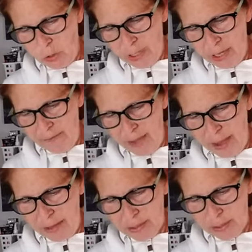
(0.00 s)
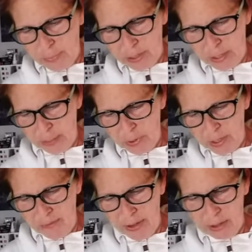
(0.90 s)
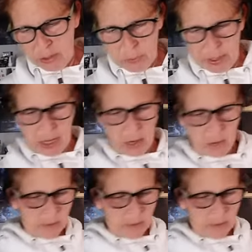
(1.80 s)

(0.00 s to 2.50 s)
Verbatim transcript: to the events because I put the events right here on the